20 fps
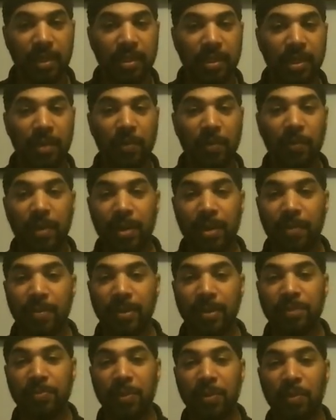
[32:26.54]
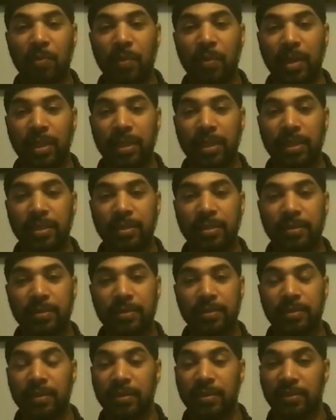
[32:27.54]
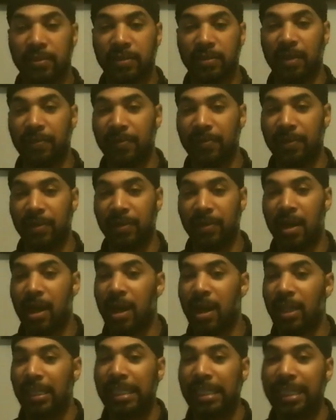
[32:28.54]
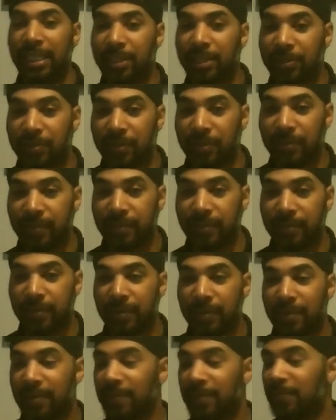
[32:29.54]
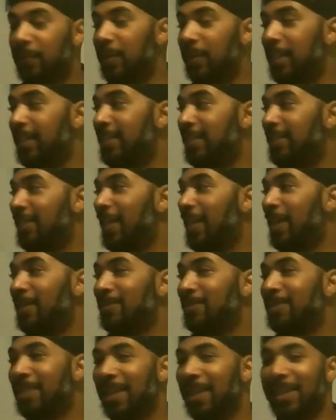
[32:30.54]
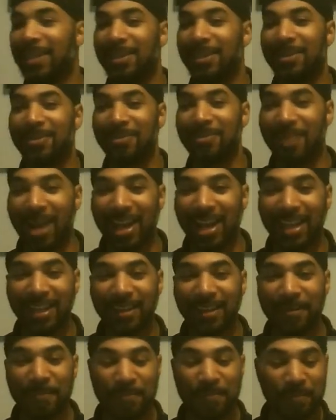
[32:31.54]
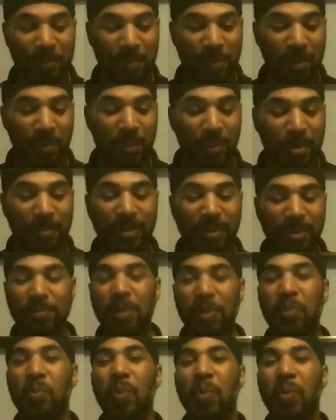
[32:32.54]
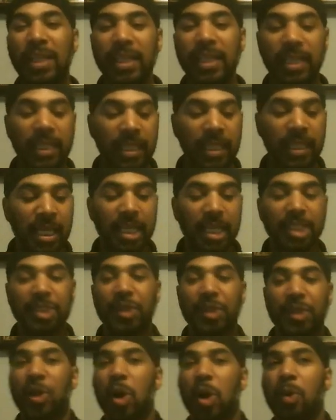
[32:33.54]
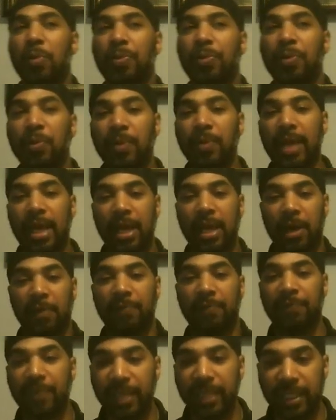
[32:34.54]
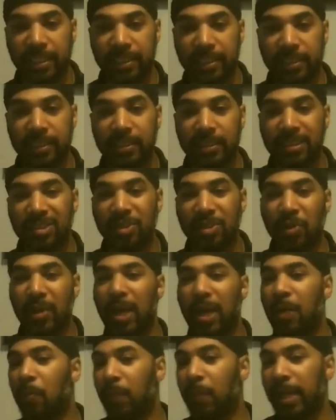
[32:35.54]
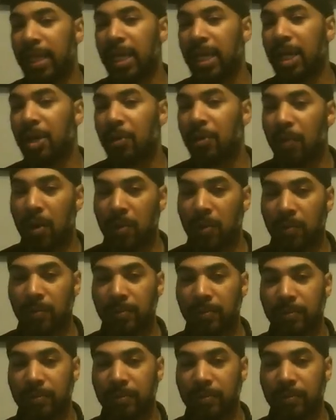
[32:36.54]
then we must be willing to suffer a little for his name's sake, right? We must be willing to go through that affliction so that we can grow.